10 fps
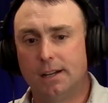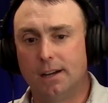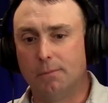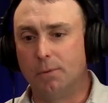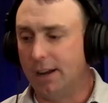
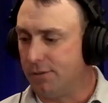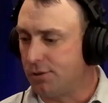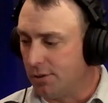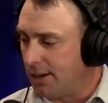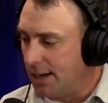We have
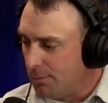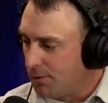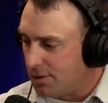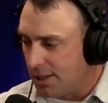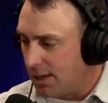certain
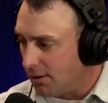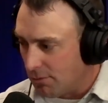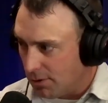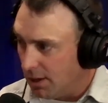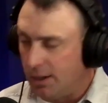animals that are
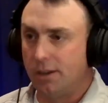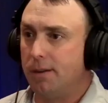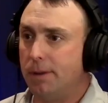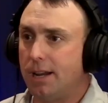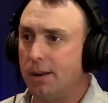really good
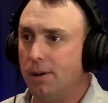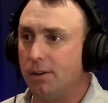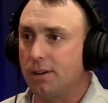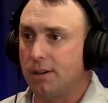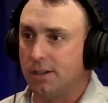at making milk,